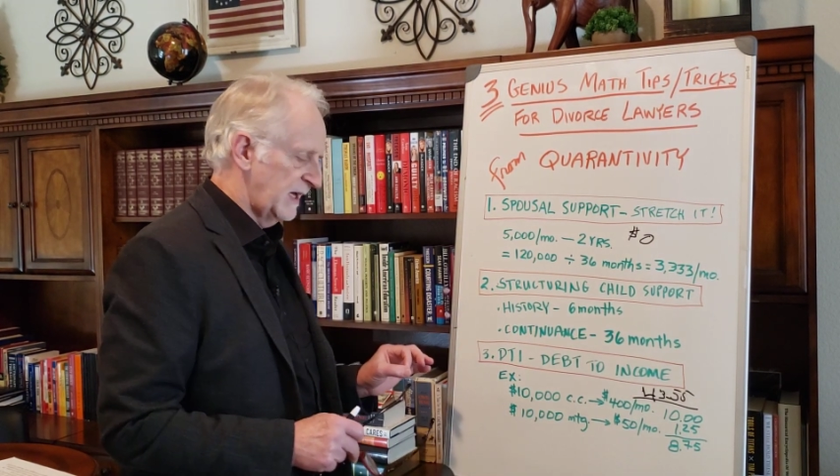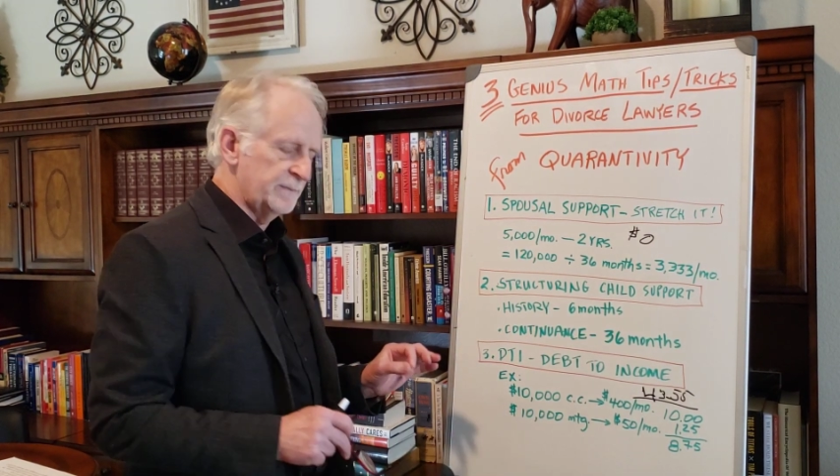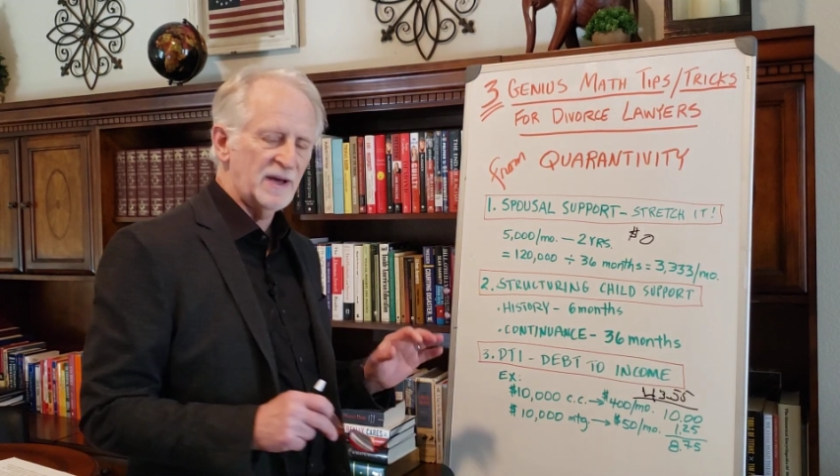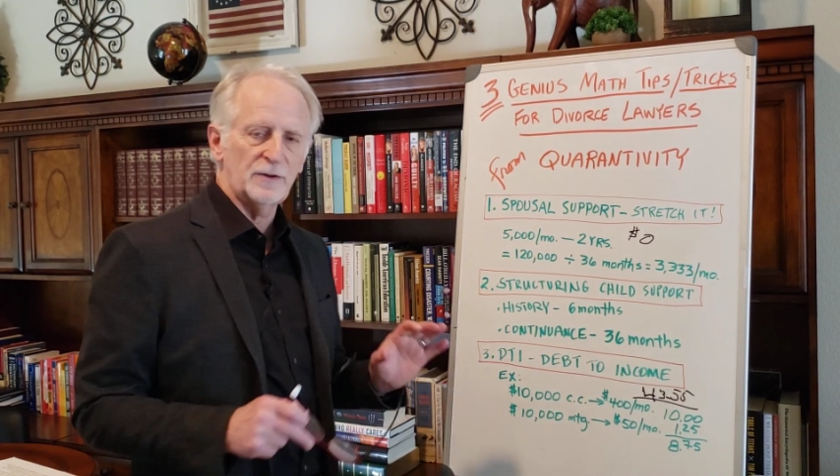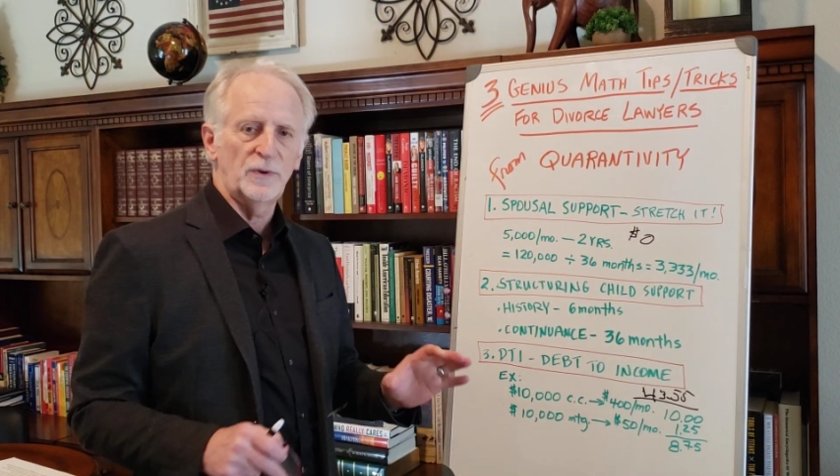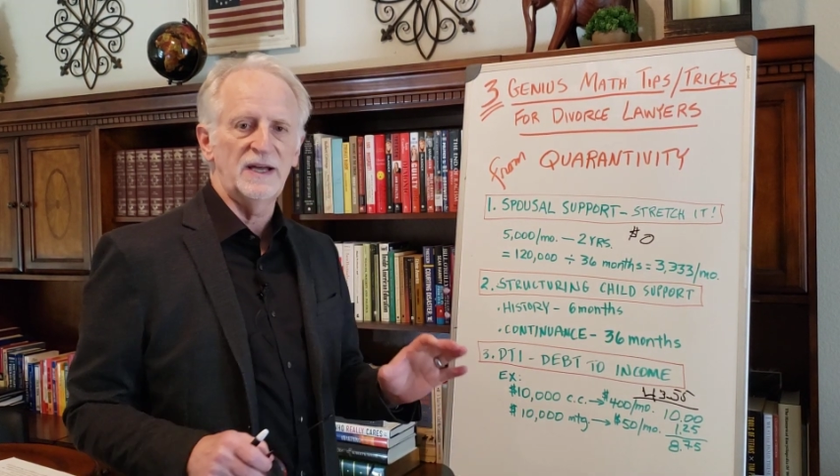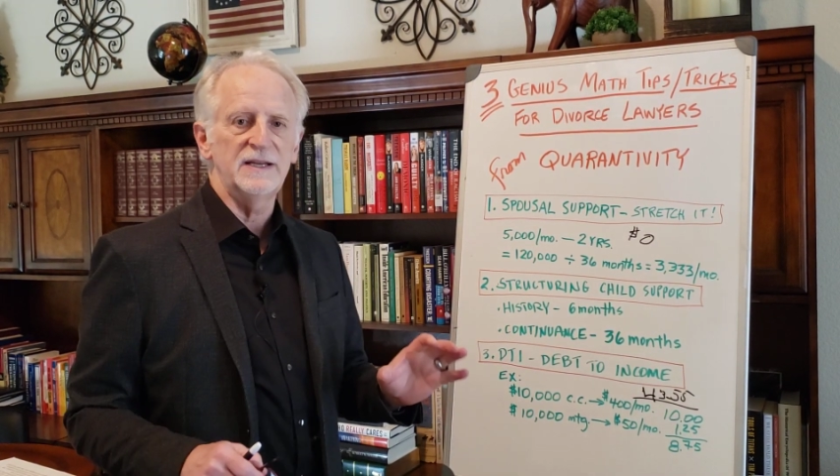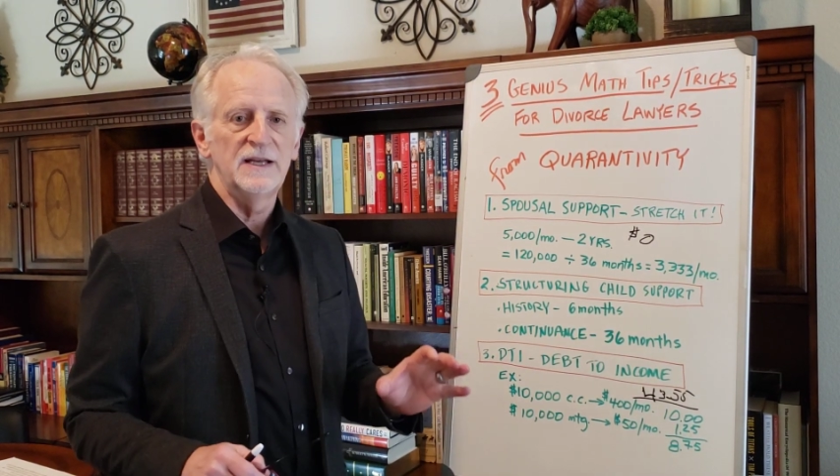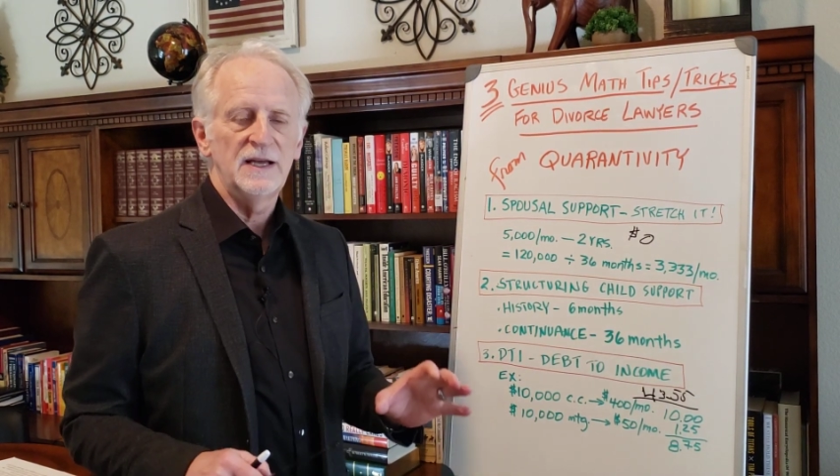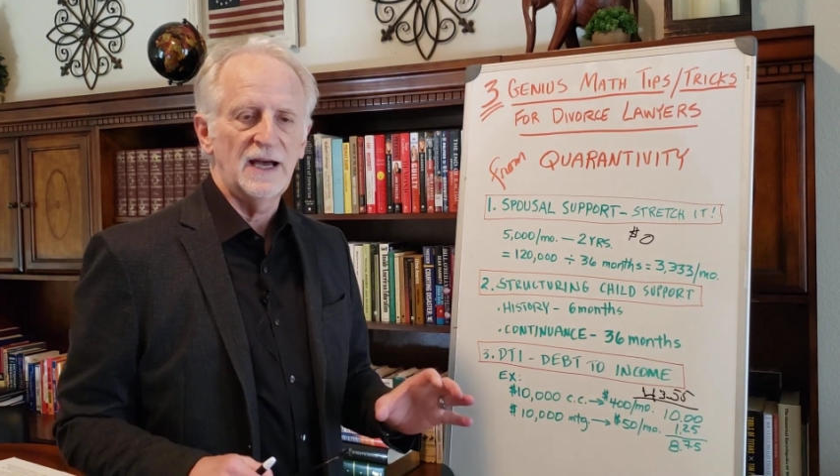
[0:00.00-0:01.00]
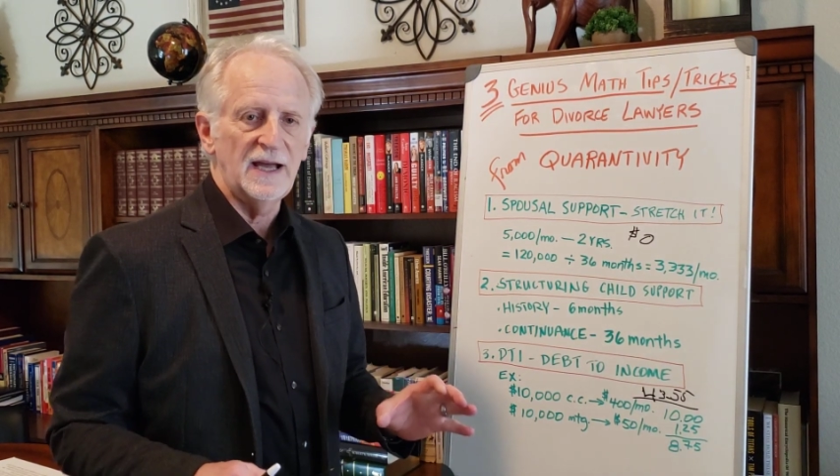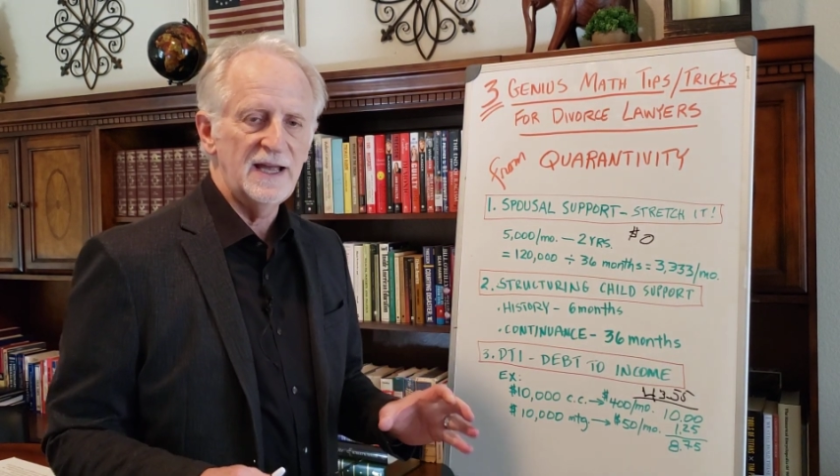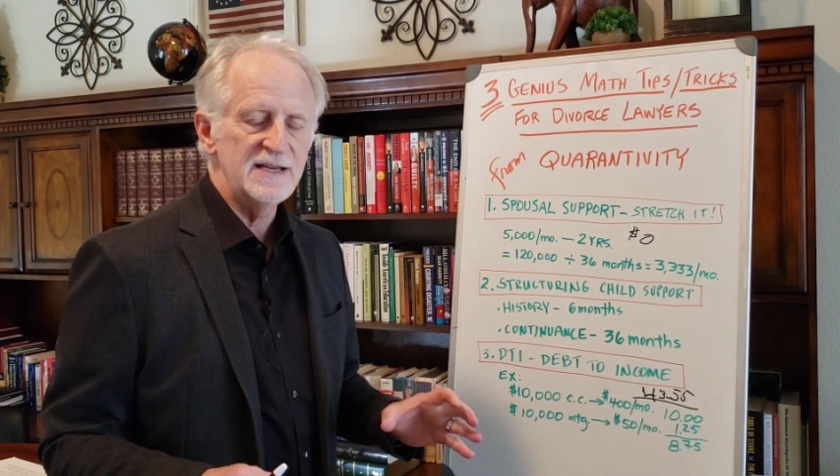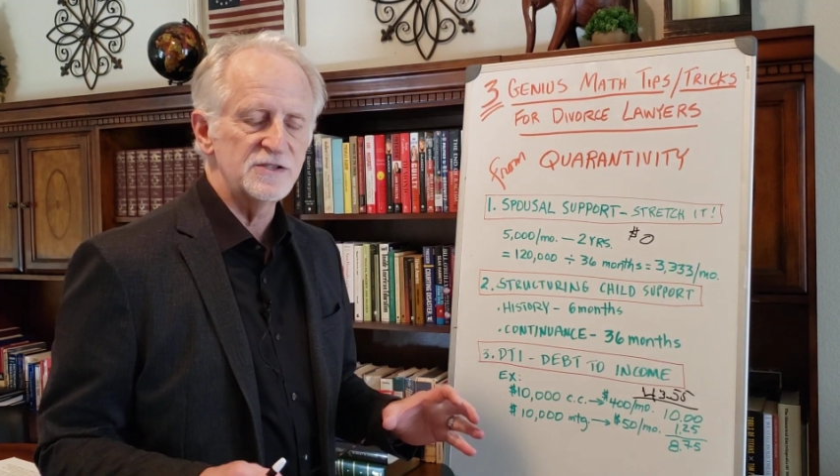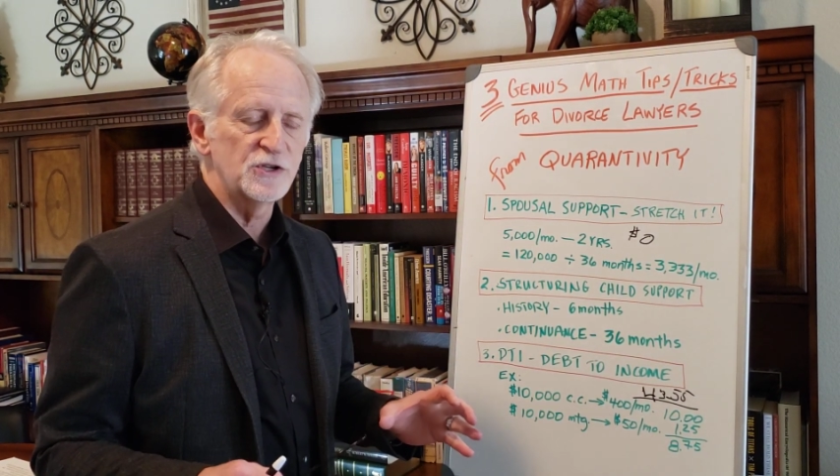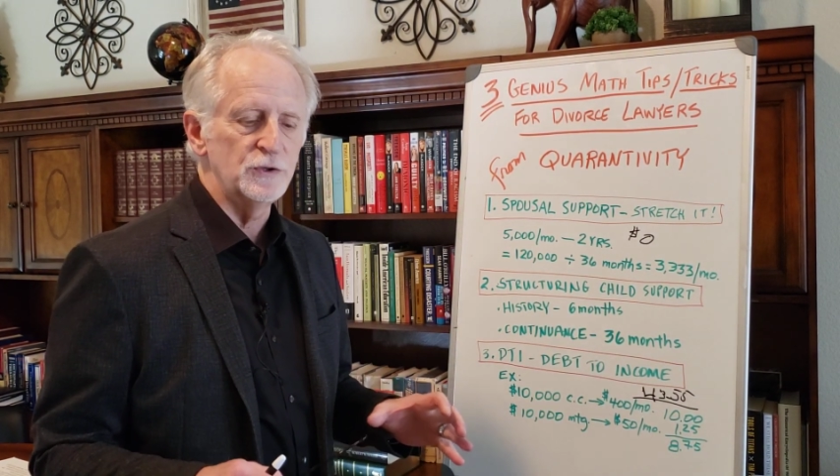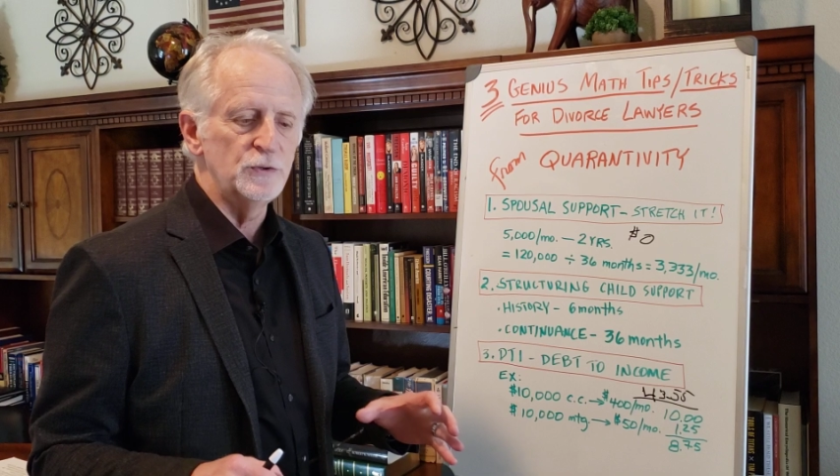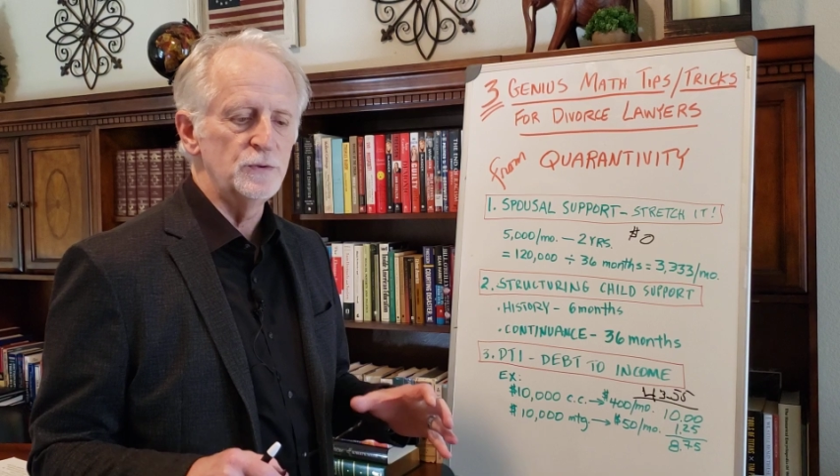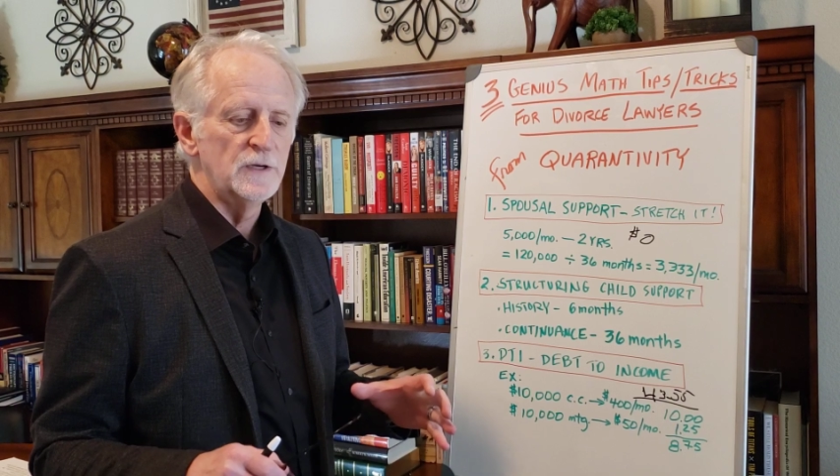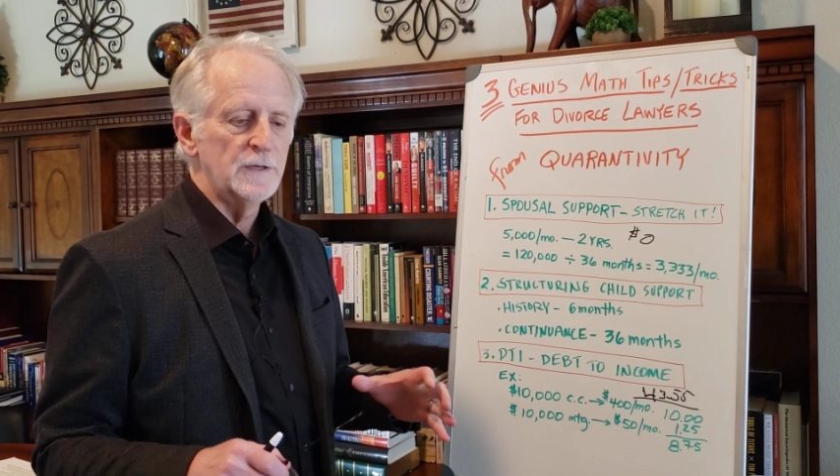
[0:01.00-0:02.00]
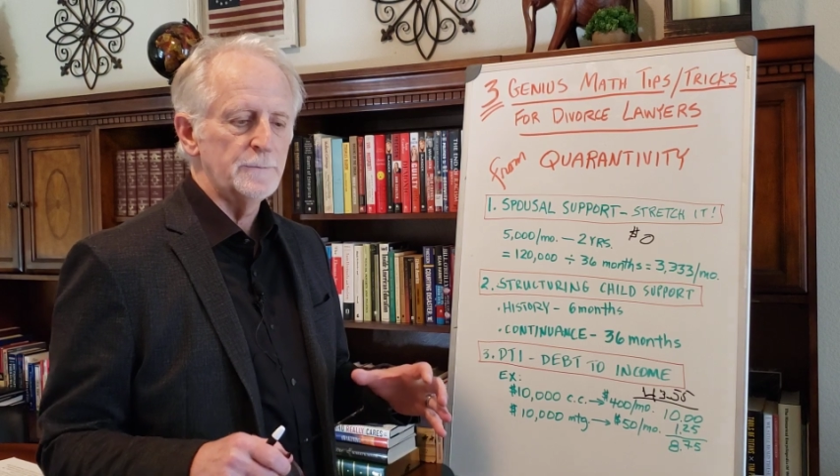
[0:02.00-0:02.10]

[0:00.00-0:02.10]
And by the way, I hate to